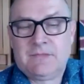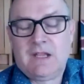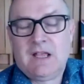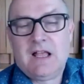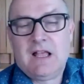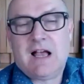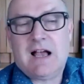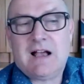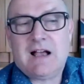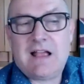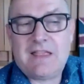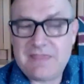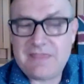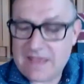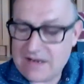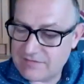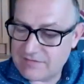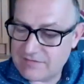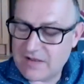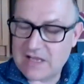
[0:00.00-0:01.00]
And
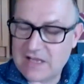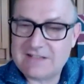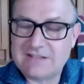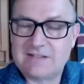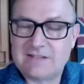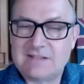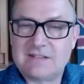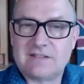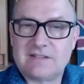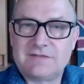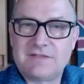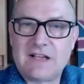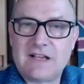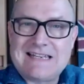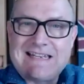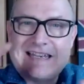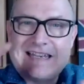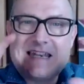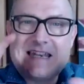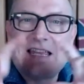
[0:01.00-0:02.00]
then find
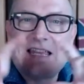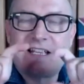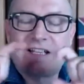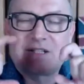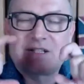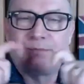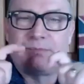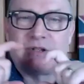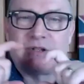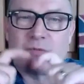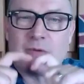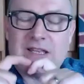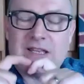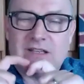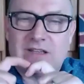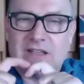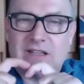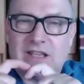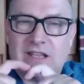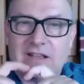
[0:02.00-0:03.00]
links between
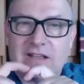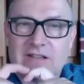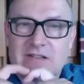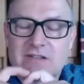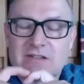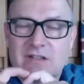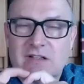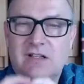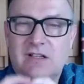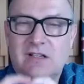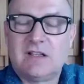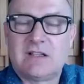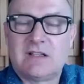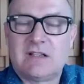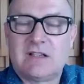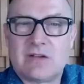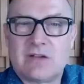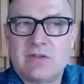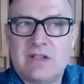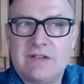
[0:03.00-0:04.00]
things.
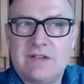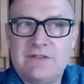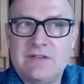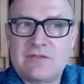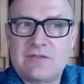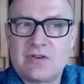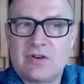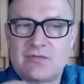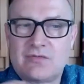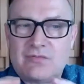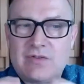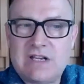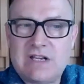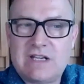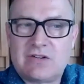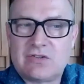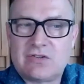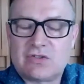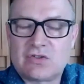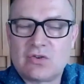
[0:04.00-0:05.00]
So if you've got a really
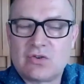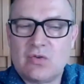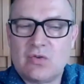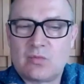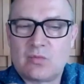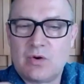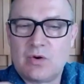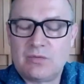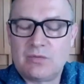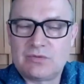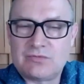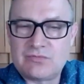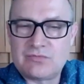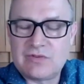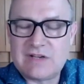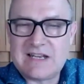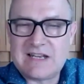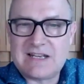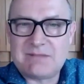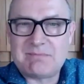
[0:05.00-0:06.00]
good talk, what would
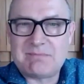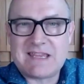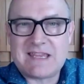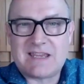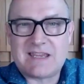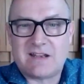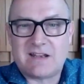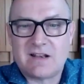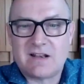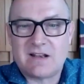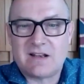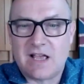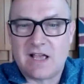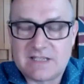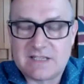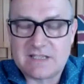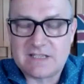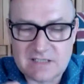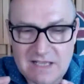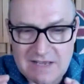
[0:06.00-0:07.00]
really make it
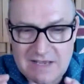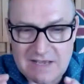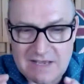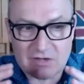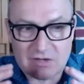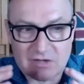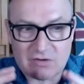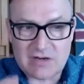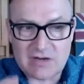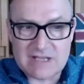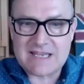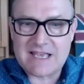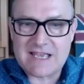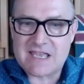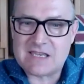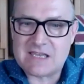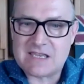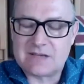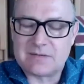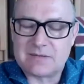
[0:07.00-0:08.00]
nice, it's like having a great
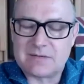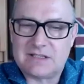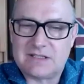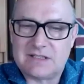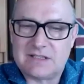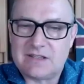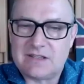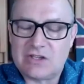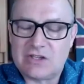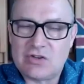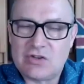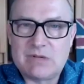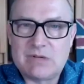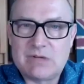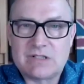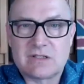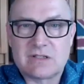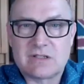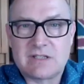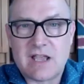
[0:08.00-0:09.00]
cake and then the humor
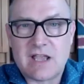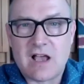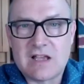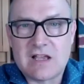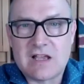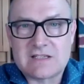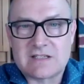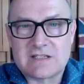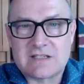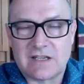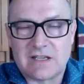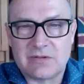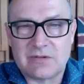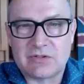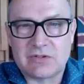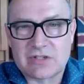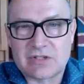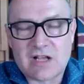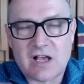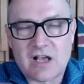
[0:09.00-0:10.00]
is just the icing. You'll
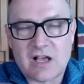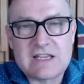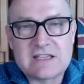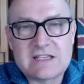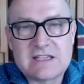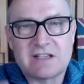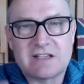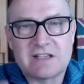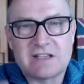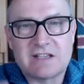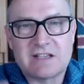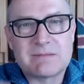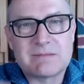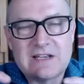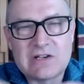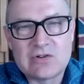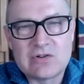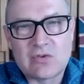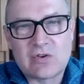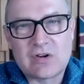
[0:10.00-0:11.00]
just ice it to make
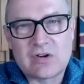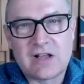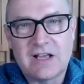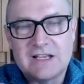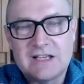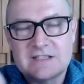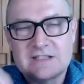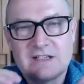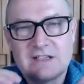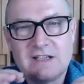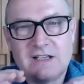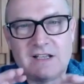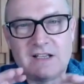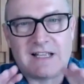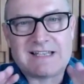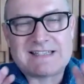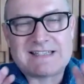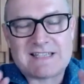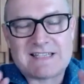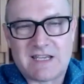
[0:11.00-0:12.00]
it look nice
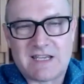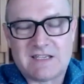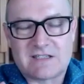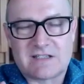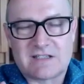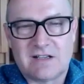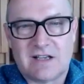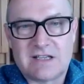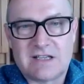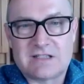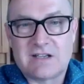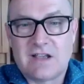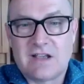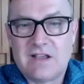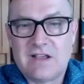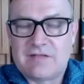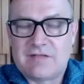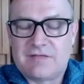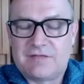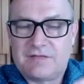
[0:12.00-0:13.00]
and taste nice.
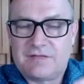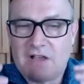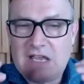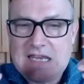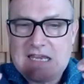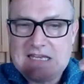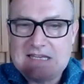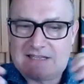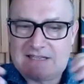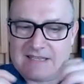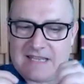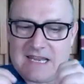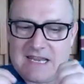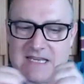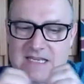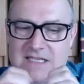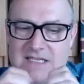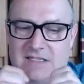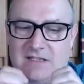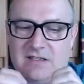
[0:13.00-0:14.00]
Find
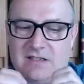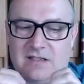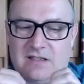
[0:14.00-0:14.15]
things